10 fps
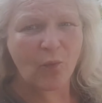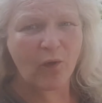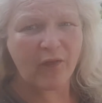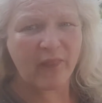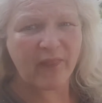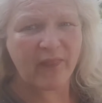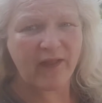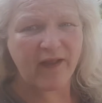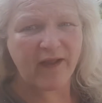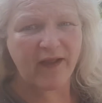one
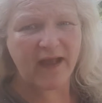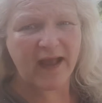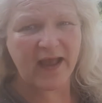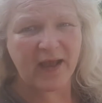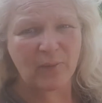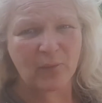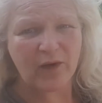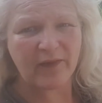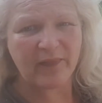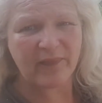there, and
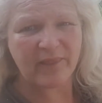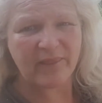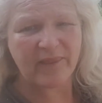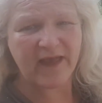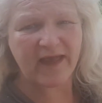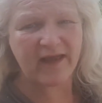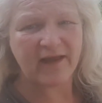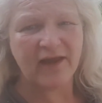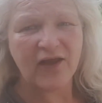one there.